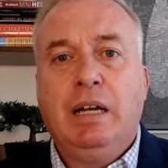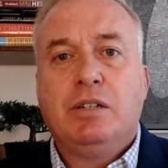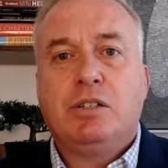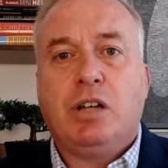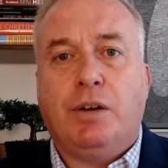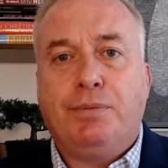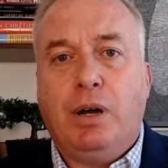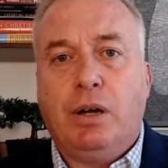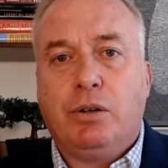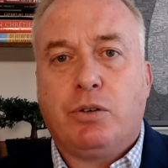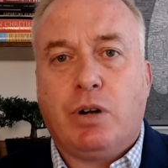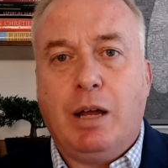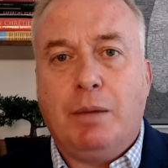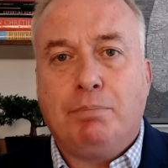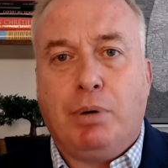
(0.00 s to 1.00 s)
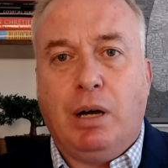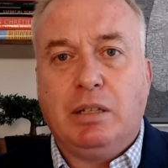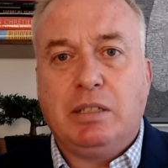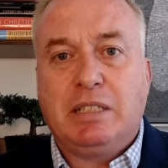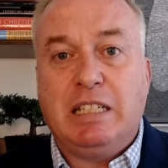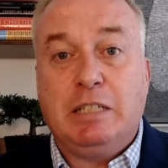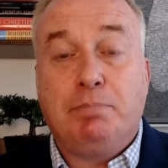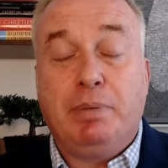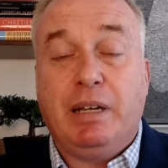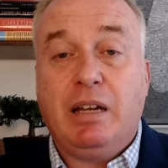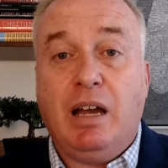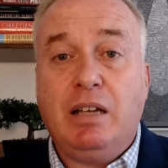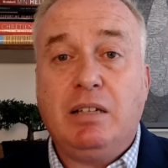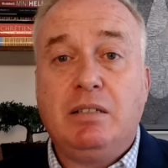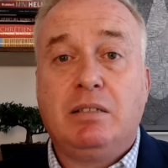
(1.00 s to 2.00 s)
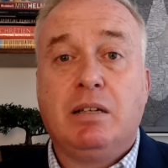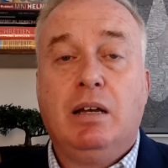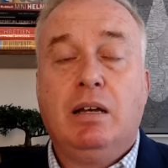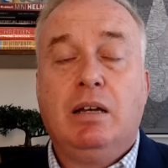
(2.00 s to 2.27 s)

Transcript: tough on crime policies because